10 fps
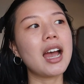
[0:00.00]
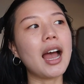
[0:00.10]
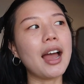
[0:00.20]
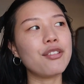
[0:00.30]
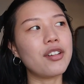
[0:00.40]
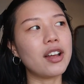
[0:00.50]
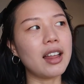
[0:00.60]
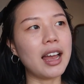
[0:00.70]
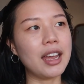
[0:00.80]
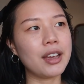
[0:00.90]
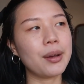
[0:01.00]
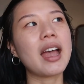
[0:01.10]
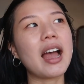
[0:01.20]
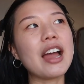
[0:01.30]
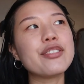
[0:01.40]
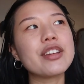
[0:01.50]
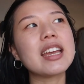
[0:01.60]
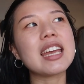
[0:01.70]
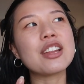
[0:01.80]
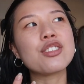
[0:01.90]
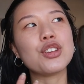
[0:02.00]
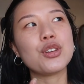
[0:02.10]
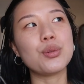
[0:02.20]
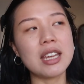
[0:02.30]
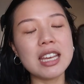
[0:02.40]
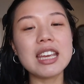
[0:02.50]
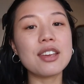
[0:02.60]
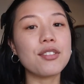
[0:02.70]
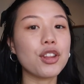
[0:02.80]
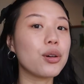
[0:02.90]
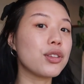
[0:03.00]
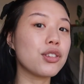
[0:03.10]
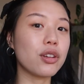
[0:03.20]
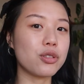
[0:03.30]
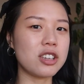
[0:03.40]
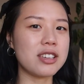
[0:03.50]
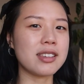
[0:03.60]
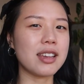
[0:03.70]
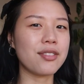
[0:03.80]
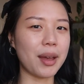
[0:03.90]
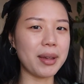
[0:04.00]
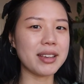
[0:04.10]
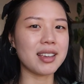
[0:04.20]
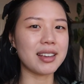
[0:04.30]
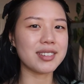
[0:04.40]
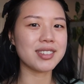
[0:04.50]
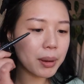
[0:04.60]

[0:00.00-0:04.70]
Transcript: I felt like, I feel like it's unique even though it's so cheesy, if that makes sense.